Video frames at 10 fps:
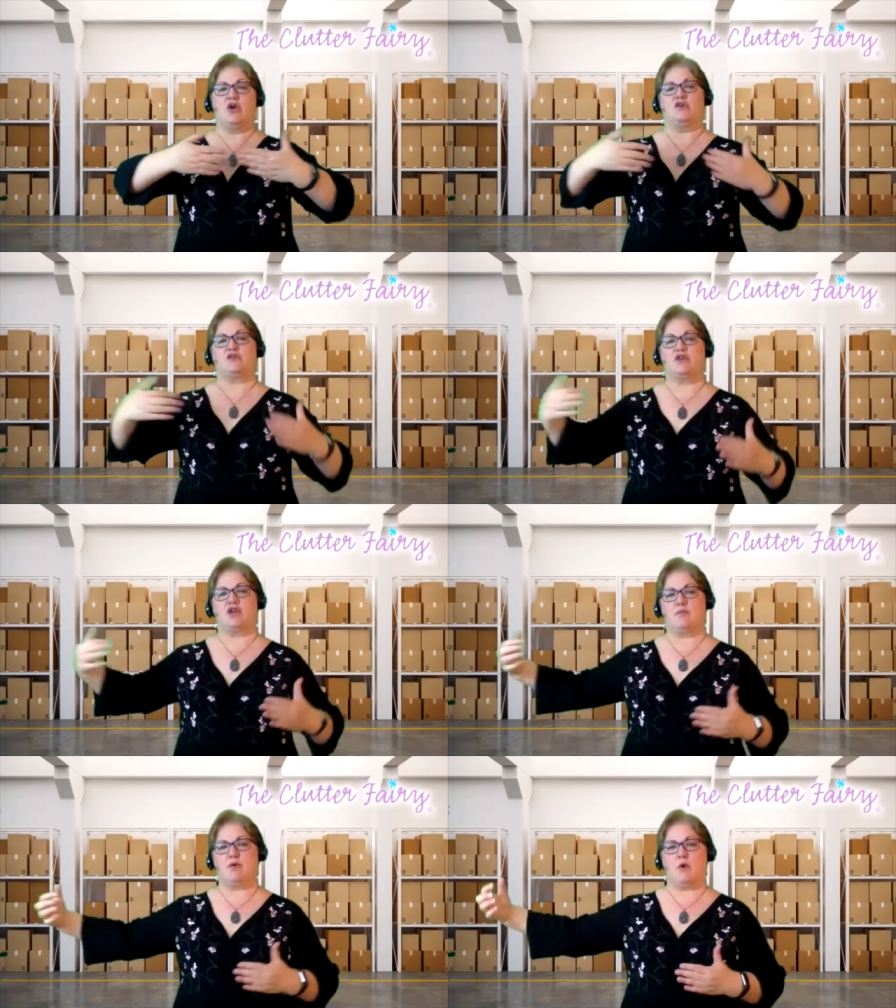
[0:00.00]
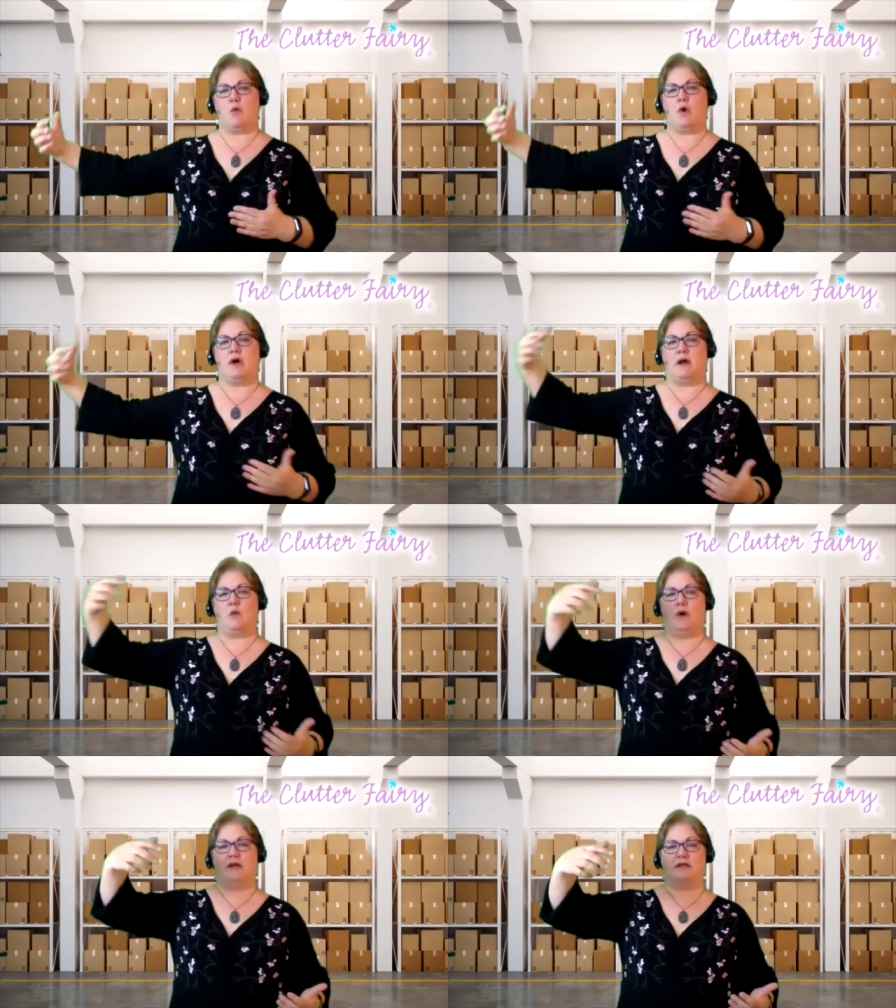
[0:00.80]
So you can put one on
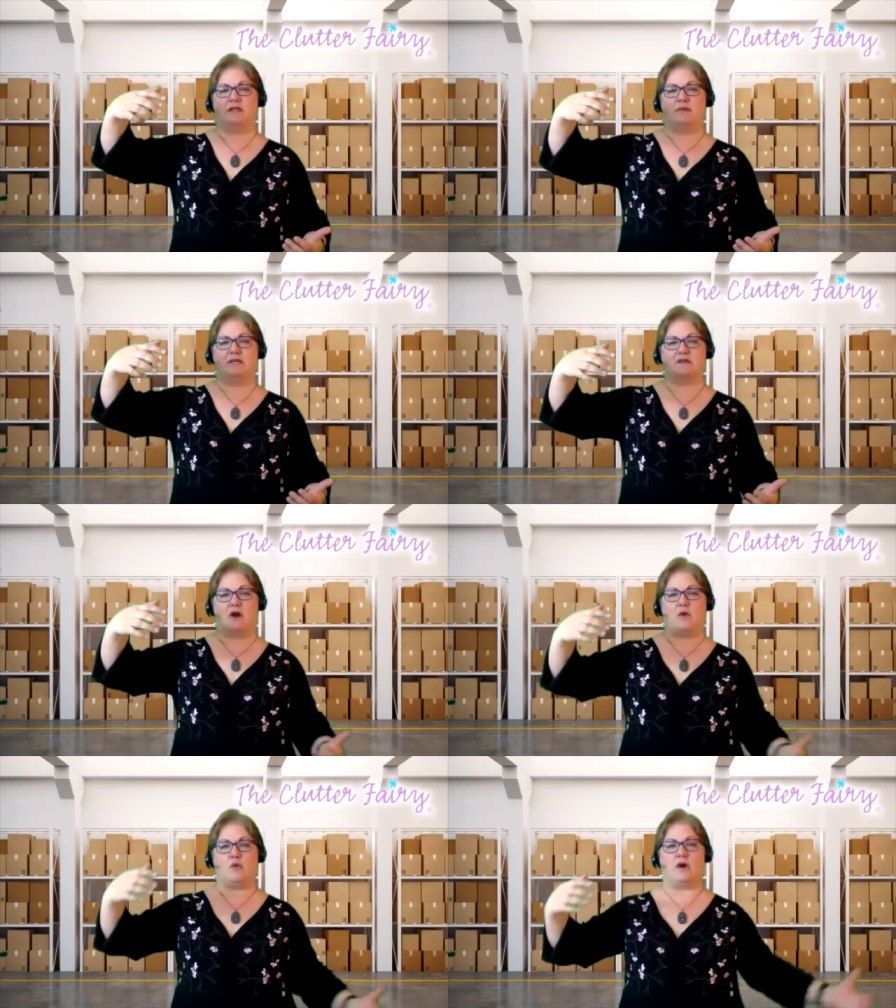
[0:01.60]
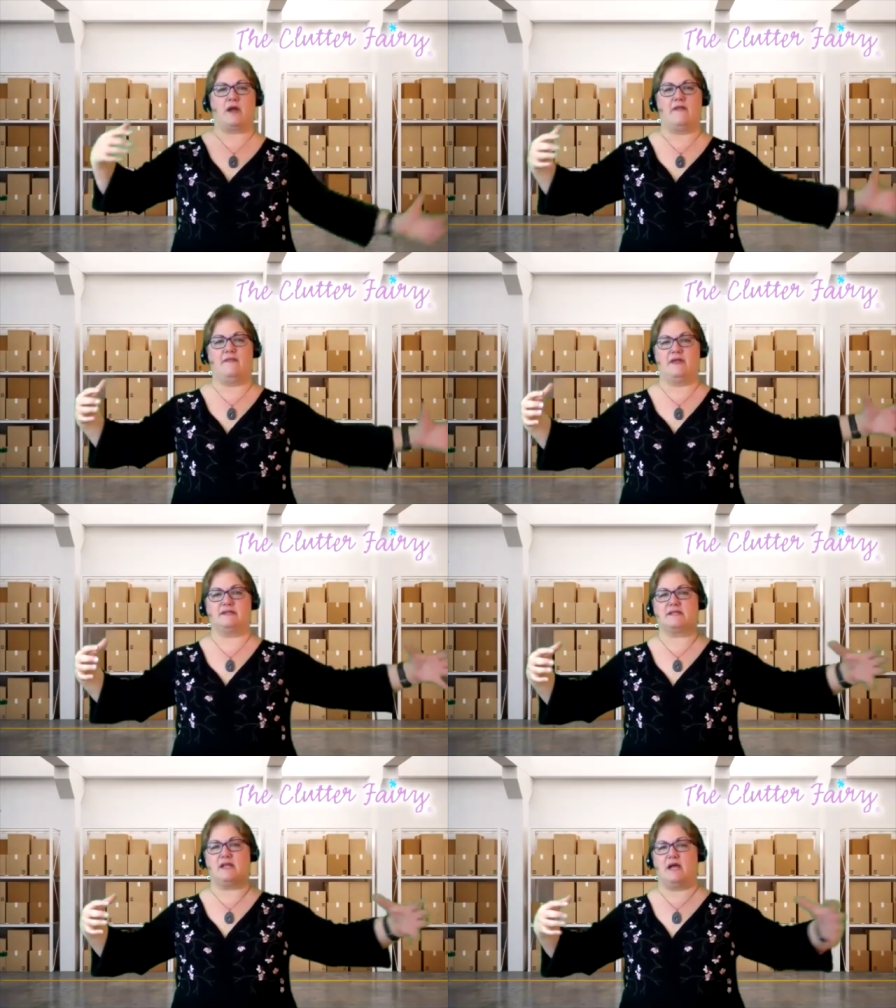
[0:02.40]
one end of the piece of artwork and then
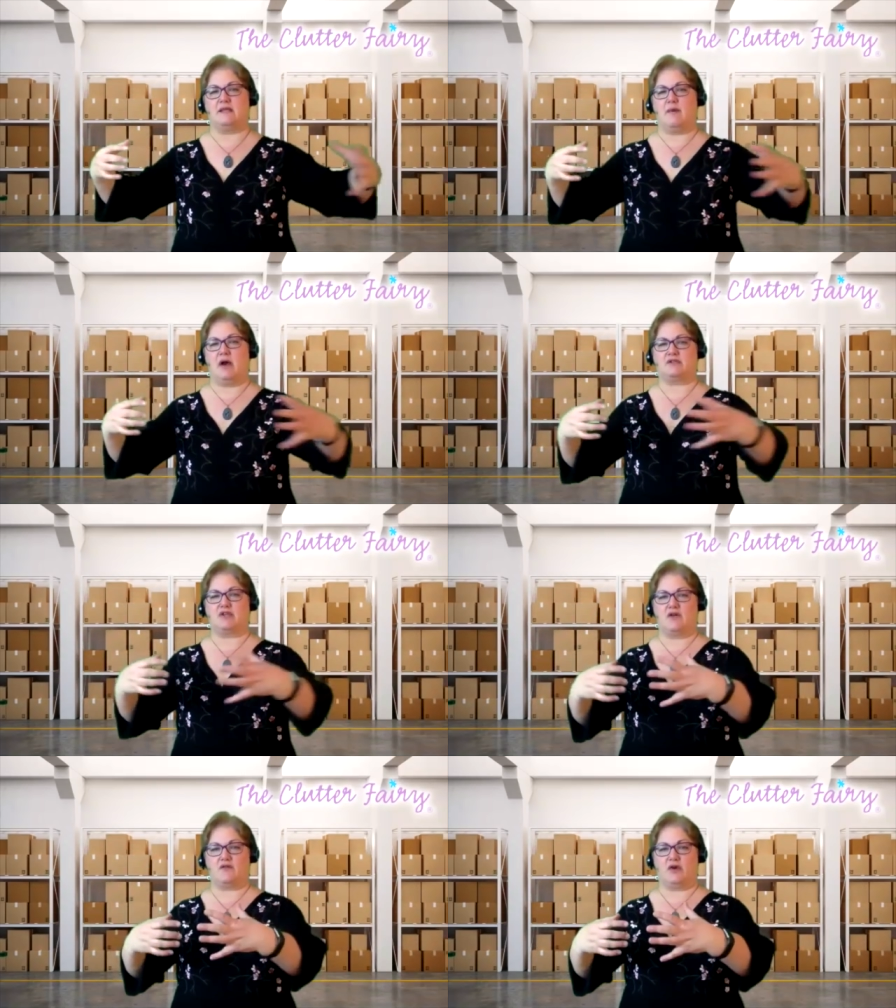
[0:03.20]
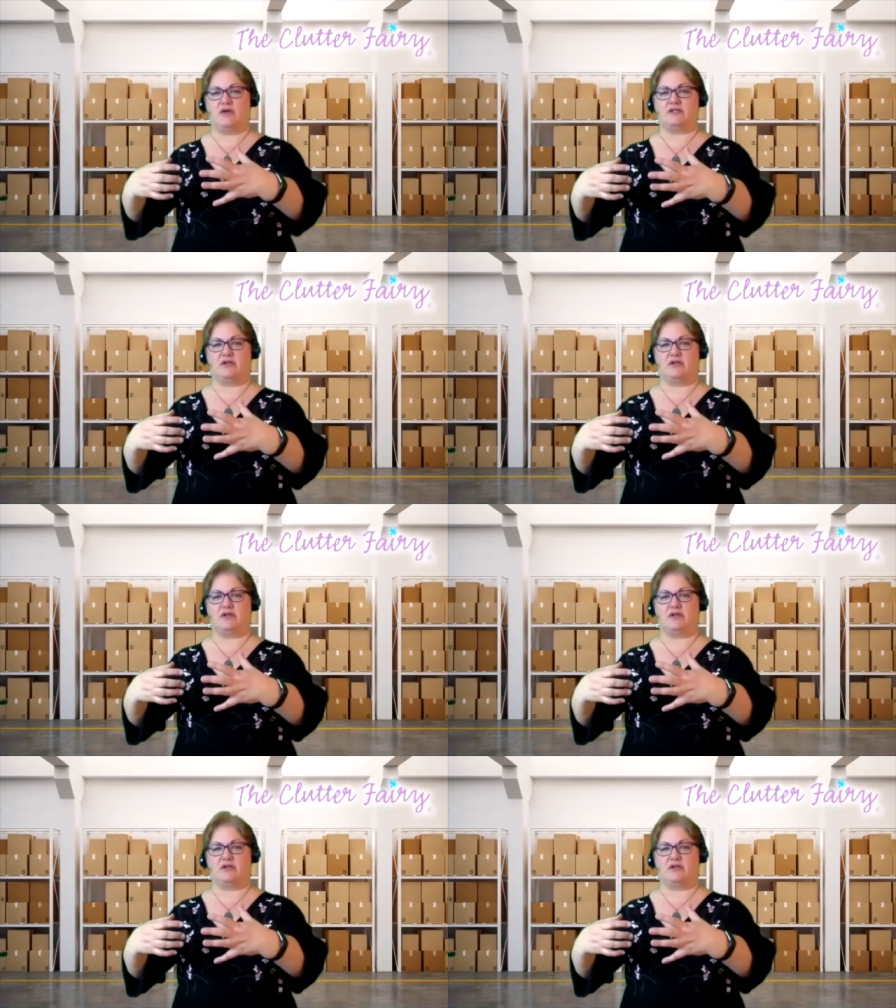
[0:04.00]
slide the box over until it